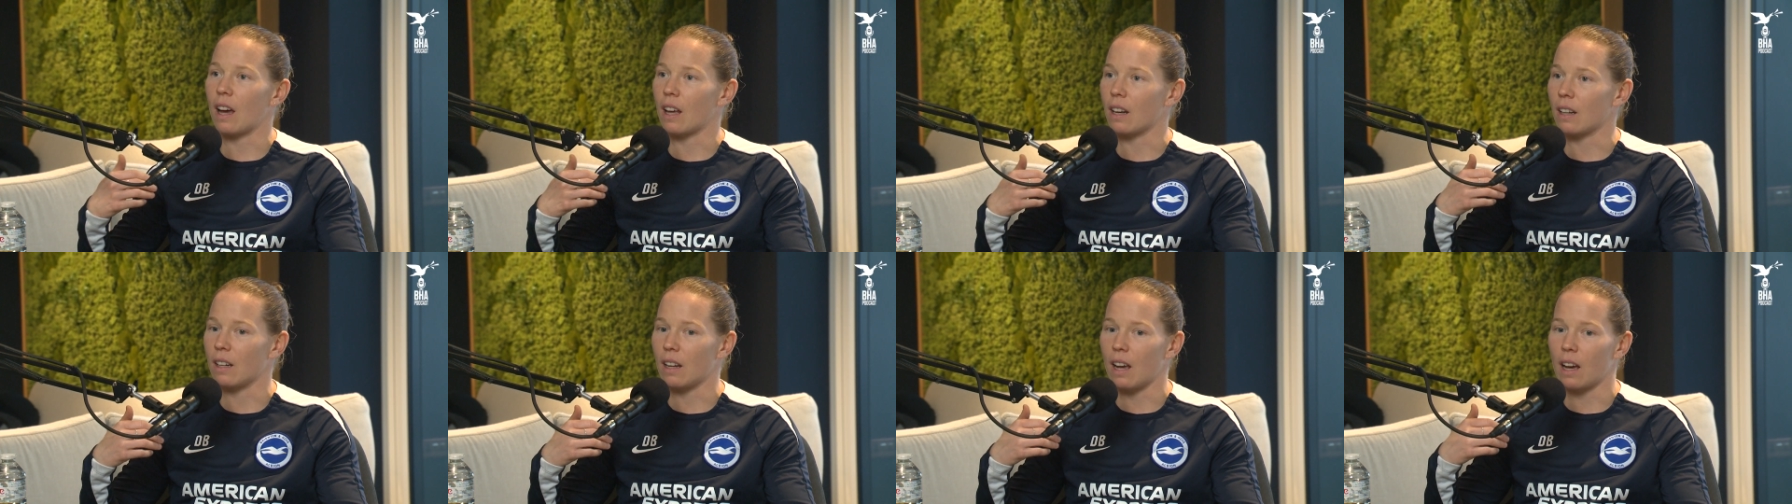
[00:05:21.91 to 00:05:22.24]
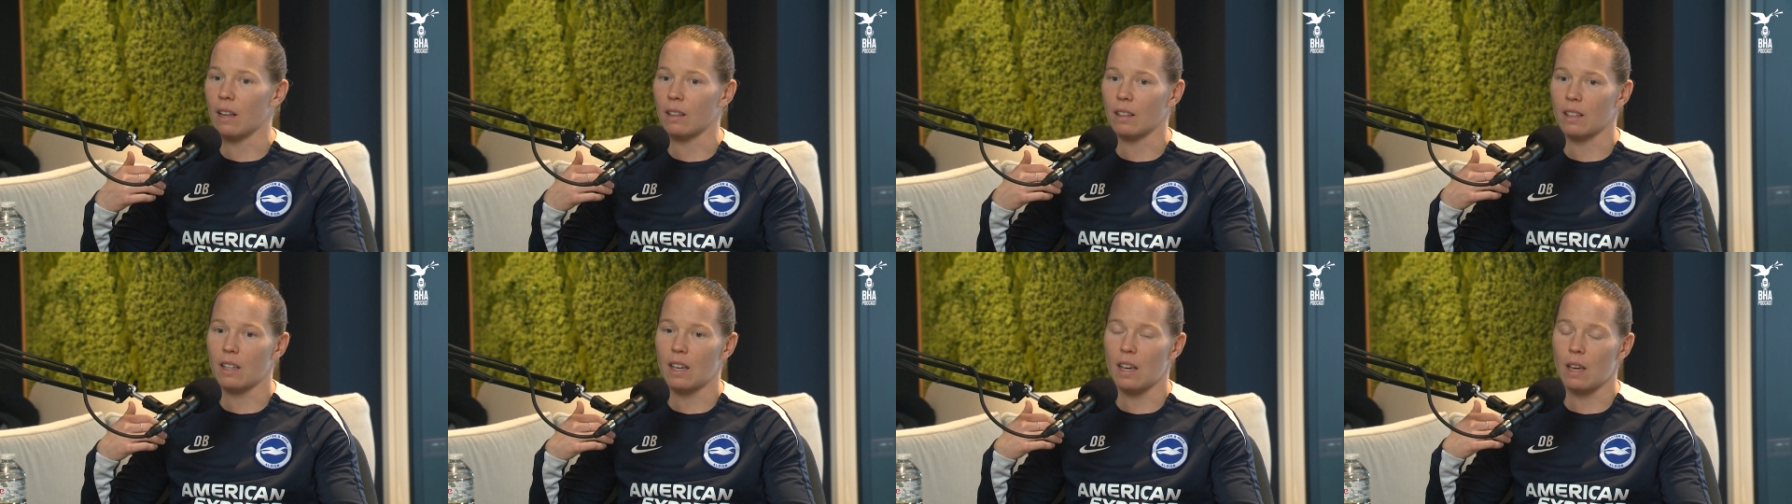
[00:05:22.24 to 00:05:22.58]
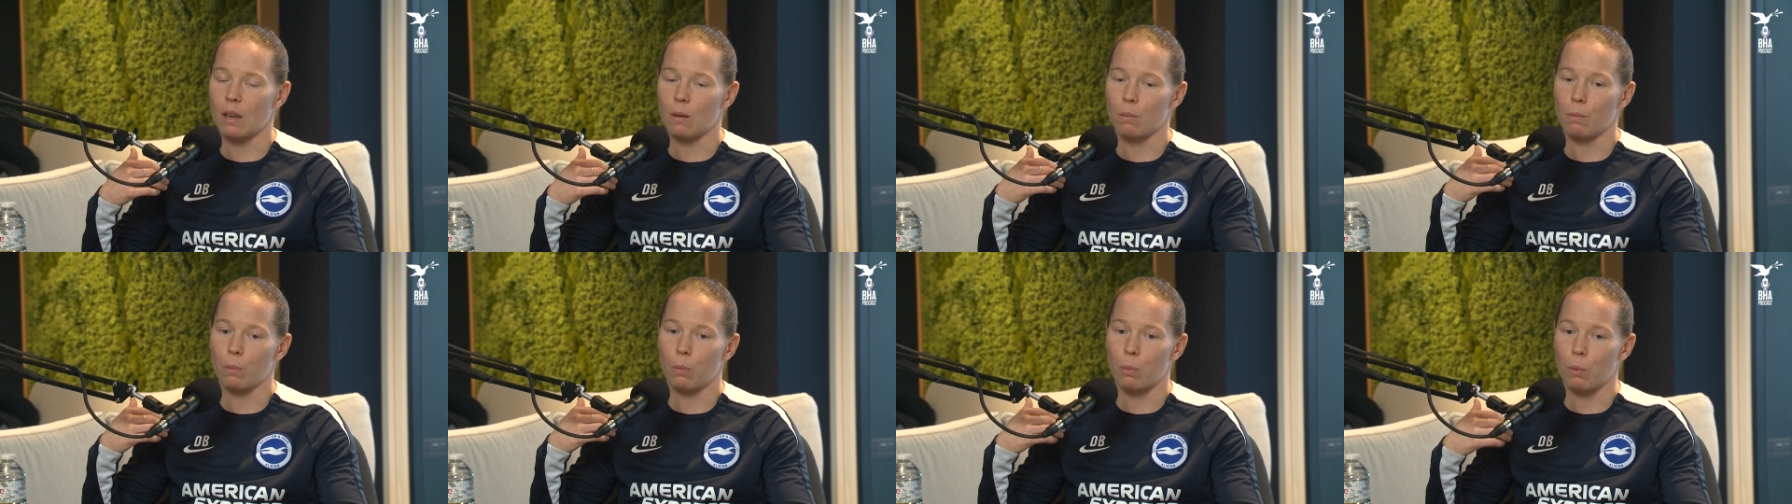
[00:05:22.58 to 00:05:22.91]
and
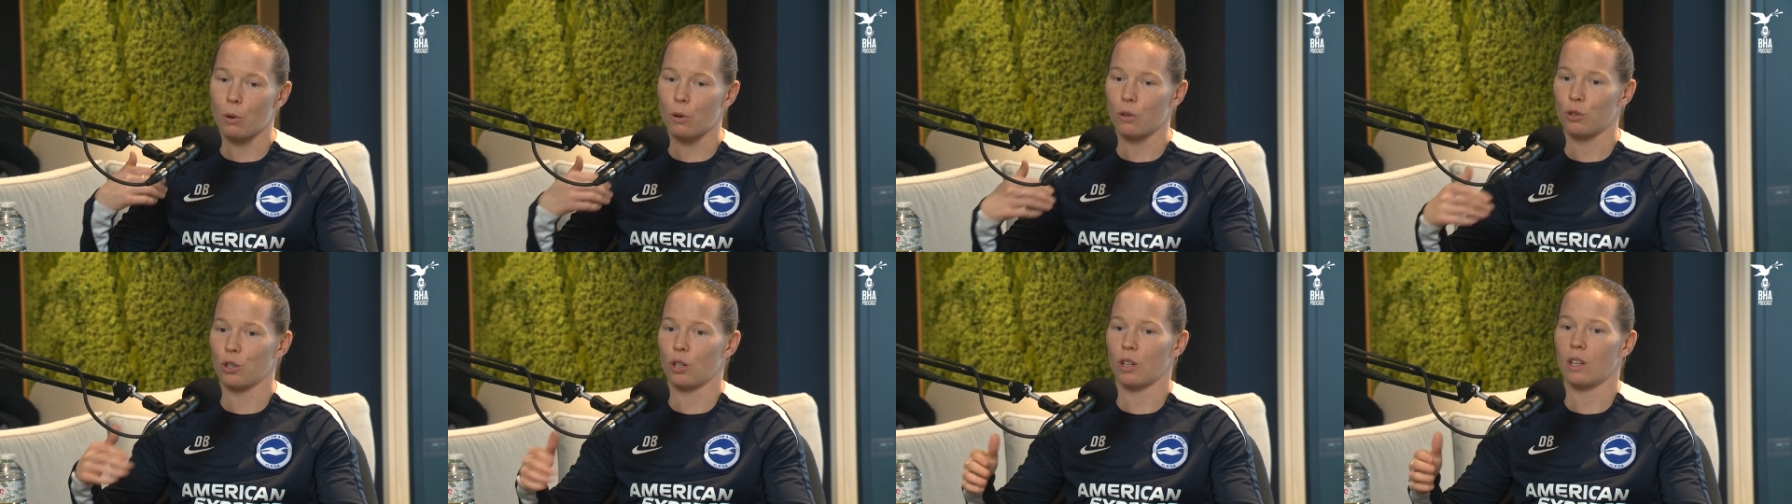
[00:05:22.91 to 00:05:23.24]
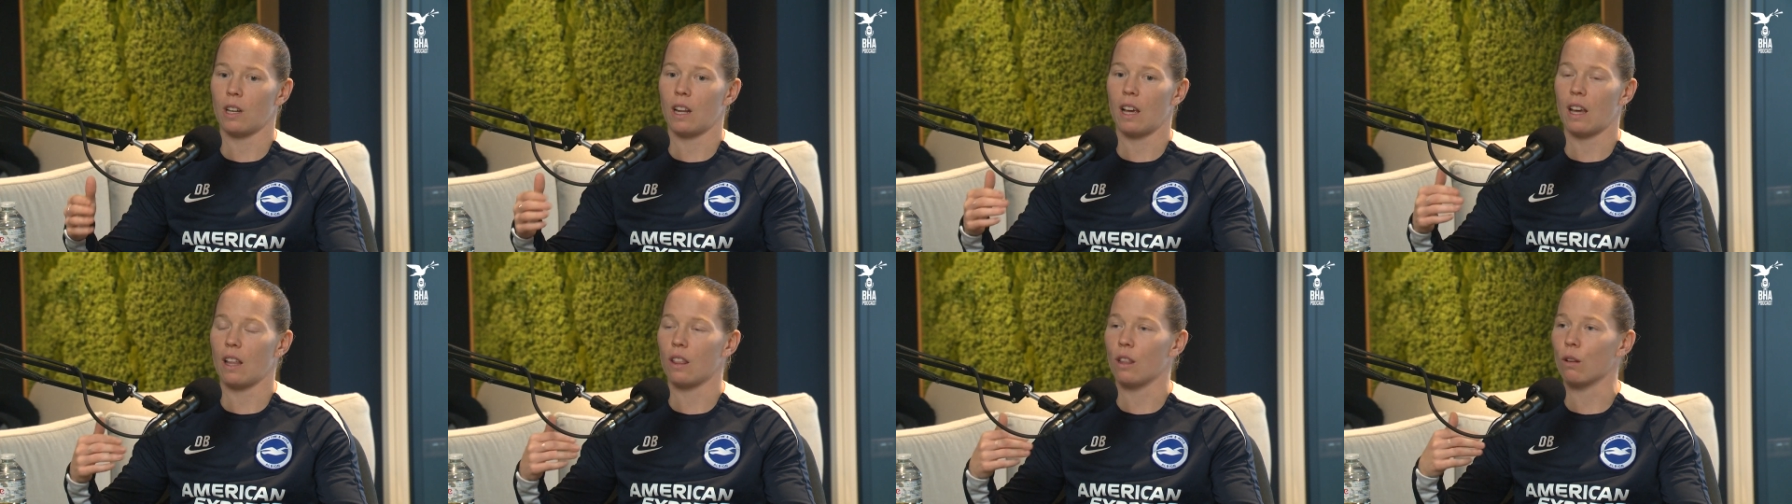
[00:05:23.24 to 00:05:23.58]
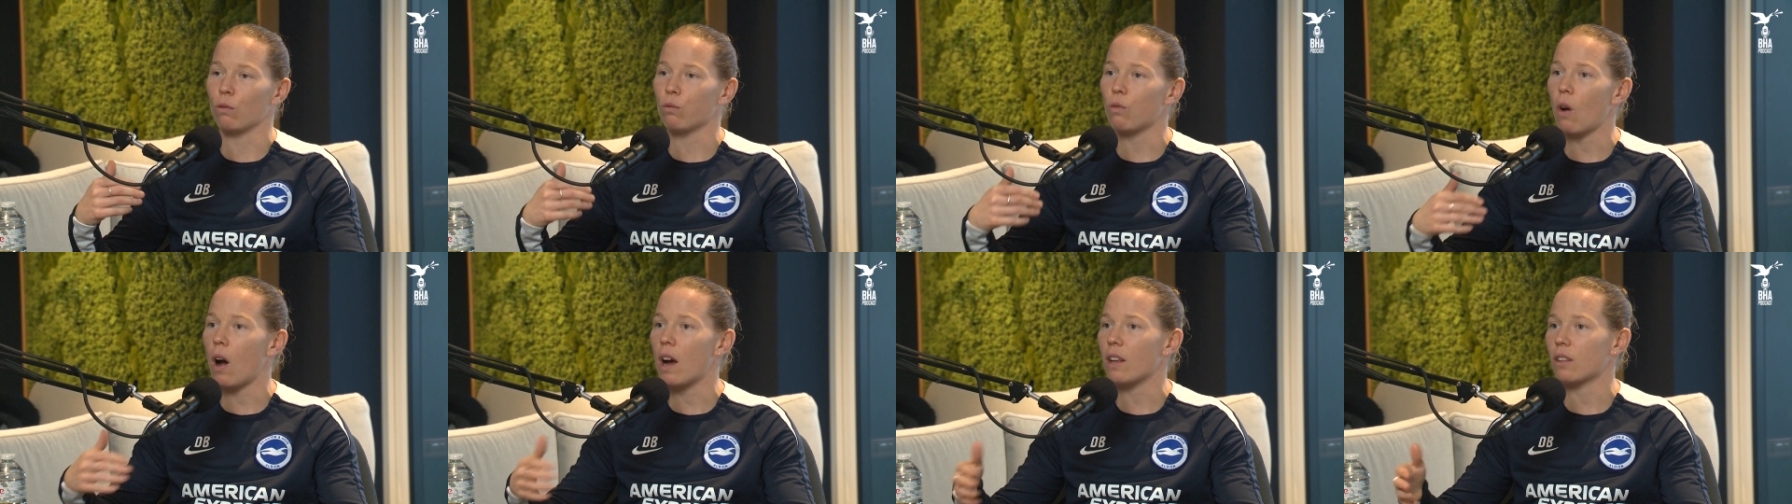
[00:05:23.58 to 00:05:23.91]
keep pushing it in the
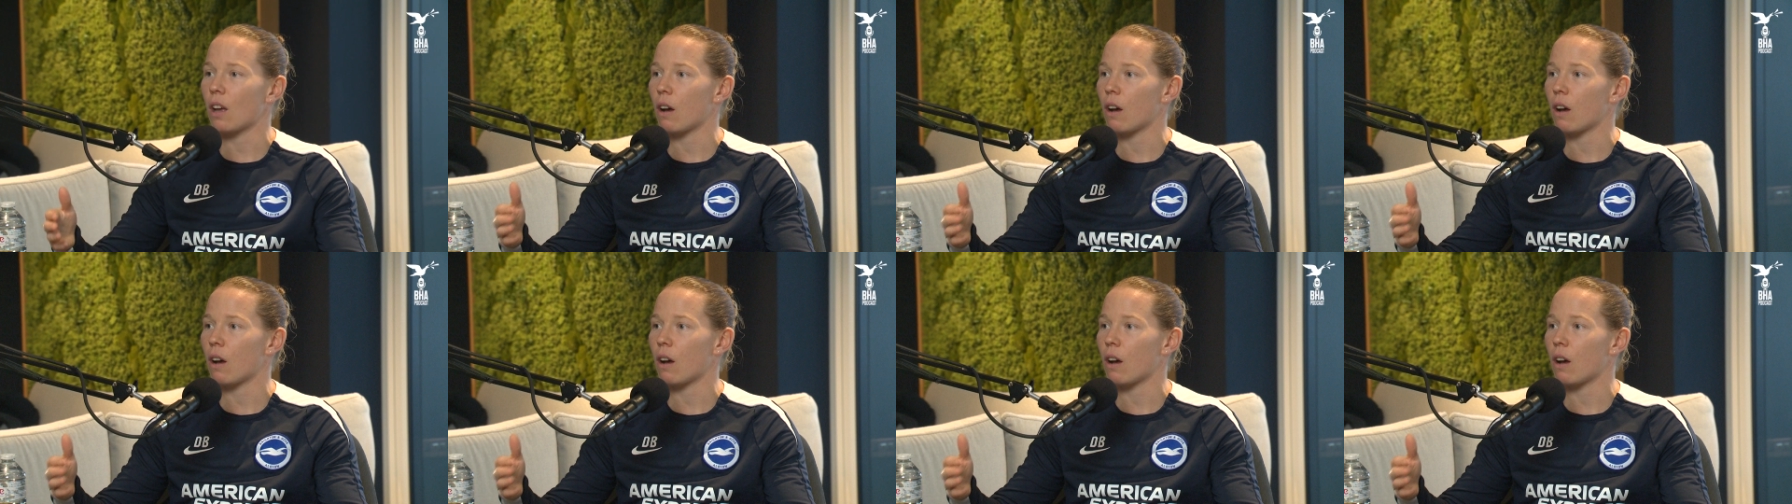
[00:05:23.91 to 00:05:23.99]
right